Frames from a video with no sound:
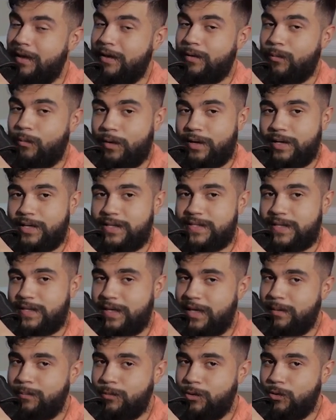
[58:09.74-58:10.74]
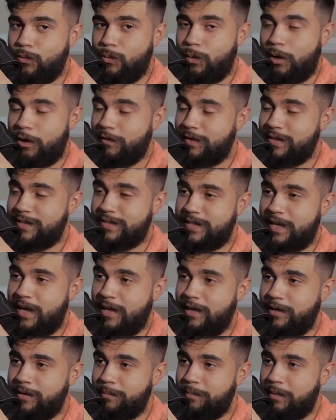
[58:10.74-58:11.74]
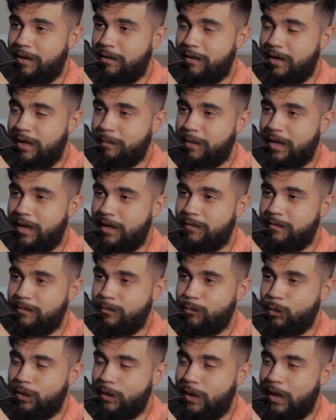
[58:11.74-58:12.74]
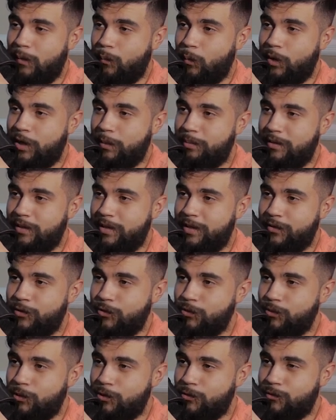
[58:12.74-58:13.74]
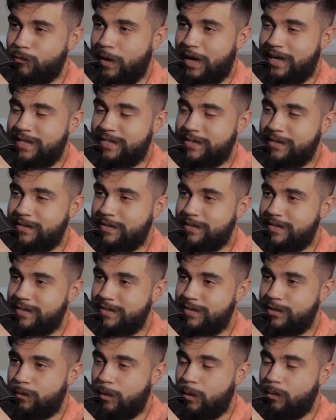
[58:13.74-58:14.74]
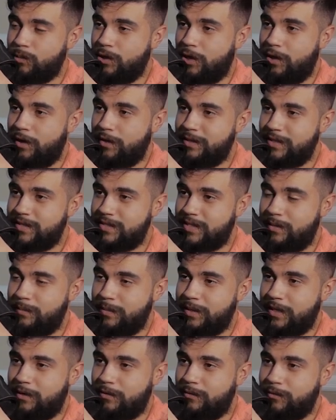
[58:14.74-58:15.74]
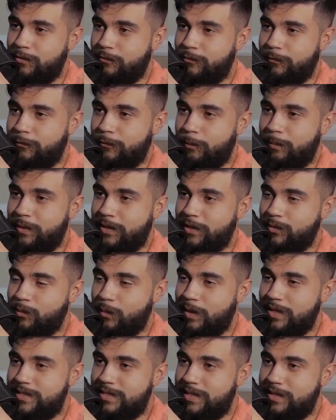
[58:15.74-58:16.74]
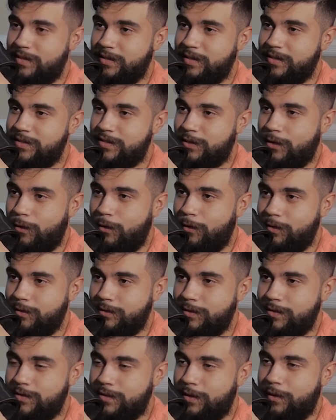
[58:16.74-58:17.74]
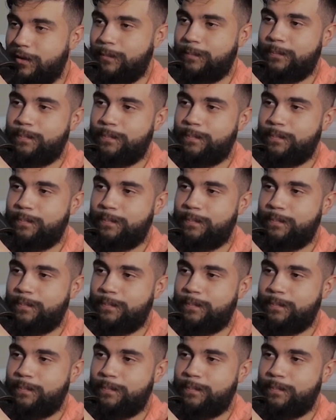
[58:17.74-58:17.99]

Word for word: what is a game you are excited about? I'm kind of will I want to play the new Horizon Zero Dawn that's coming out for Forbidden West, I think it's called. So,